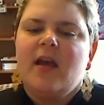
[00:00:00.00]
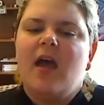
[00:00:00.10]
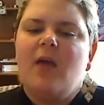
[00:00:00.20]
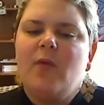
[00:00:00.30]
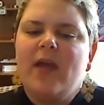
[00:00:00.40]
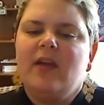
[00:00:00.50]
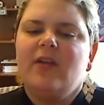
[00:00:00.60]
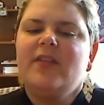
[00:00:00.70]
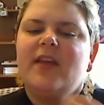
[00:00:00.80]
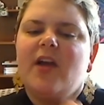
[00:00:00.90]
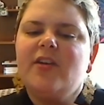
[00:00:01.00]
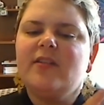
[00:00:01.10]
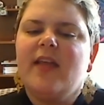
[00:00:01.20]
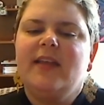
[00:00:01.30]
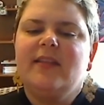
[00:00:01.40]
where the
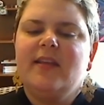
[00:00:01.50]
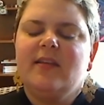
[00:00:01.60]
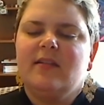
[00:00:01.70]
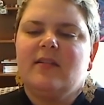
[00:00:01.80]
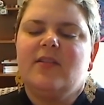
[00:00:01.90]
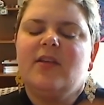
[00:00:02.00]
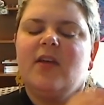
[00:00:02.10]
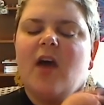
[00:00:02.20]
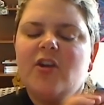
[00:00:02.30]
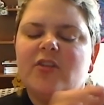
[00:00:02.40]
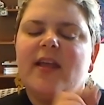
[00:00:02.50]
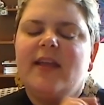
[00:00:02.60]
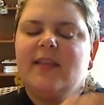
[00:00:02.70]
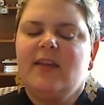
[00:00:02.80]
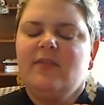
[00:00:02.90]
underlying
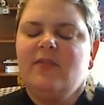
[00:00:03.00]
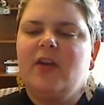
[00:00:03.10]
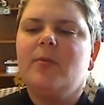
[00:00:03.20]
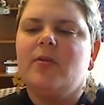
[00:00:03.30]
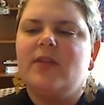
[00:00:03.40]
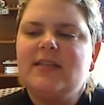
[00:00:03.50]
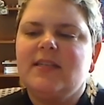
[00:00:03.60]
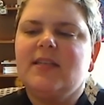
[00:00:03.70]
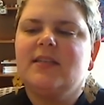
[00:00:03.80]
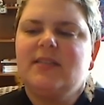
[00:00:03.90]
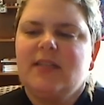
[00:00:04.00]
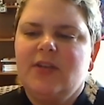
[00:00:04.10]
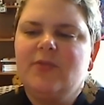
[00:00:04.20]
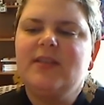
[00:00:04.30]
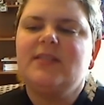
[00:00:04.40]
latent variable is
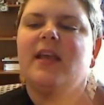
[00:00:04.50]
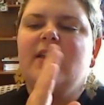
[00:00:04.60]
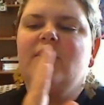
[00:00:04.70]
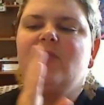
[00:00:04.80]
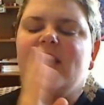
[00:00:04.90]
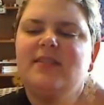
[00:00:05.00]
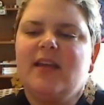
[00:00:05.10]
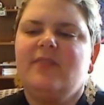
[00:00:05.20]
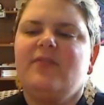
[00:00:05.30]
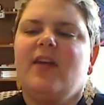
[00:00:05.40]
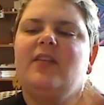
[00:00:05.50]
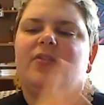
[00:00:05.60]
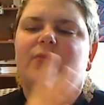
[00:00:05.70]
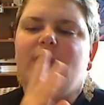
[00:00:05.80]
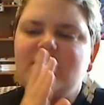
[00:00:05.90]
continuous, and you identify
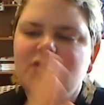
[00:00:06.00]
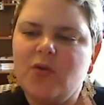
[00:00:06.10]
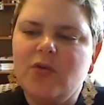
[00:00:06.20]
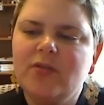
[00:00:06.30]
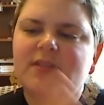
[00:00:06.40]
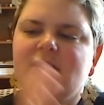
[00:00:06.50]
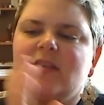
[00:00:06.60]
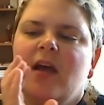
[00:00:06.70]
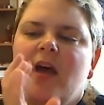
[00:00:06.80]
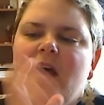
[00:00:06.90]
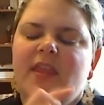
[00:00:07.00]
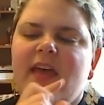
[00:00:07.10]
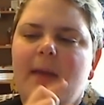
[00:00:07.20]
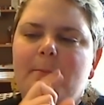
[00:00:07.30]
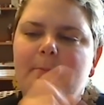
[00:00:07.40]
thresholds
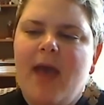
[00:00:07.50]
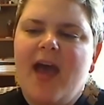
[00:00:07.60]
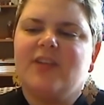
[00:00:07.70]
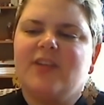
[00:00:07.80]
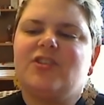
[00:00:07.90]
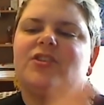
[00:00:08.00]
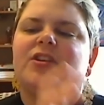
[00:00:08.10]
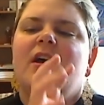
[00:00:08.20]
that match,